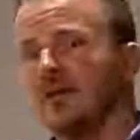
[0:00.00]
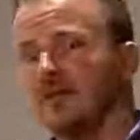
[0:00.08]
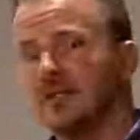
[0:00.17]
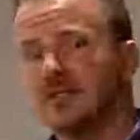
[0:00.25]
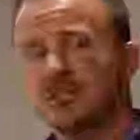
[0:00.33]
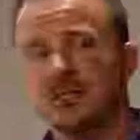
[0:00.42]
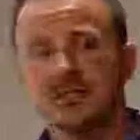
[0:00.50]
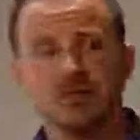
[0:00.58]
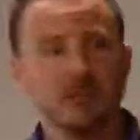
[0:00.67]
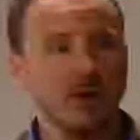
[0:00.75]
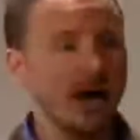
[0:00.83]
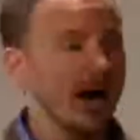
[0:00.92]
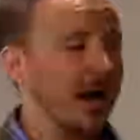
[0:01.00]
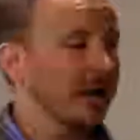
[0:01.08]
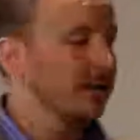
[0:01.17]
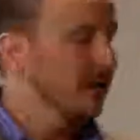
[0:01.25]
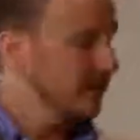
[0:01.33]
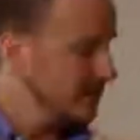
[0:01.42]
These things
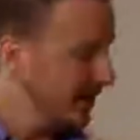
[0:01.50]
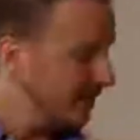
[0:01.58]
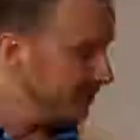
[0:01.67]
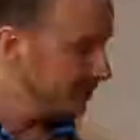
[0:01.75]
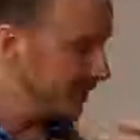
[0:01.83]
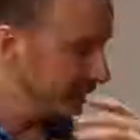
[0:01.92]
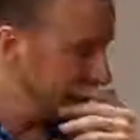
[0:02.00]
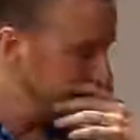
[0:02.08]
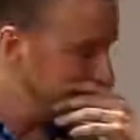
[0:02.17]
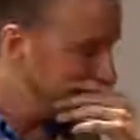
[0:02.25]
apply to everything.